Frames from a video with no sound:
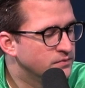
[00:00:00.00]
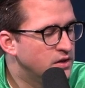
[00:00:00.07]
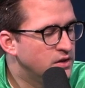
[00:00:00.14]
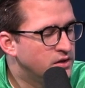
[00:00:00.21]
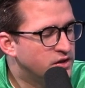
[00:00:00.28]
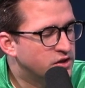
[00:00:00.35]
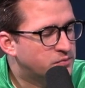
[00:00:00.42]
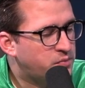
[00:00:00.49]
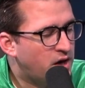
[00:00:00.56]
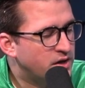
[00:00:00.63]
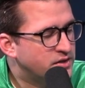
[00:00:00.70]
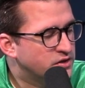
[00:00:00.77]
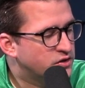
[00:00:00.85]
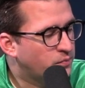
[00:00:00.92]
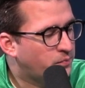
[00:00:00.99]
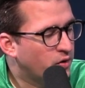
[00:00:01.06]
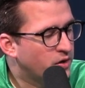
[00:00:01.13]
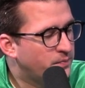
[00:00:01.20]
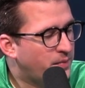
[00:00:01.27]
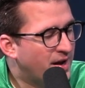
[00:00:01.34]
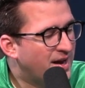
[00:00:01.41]
This project,
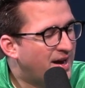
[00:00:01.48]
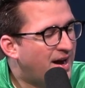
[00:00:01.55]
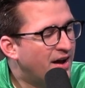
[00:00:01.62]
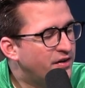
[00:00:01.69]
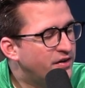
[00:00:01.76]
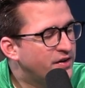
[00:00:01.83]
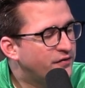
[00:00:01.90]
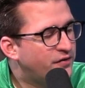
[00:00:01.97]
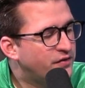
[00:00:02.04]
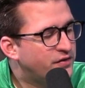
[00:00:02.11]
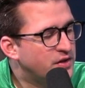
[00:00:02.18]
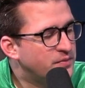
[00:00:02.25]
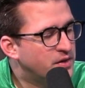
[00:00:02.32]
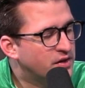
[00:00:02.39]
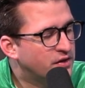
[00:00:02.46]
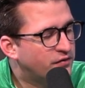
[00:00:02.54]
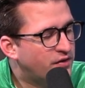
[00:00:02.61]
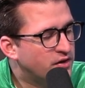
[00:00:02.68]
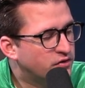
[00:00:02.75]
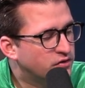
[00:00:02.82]
supported by $115 million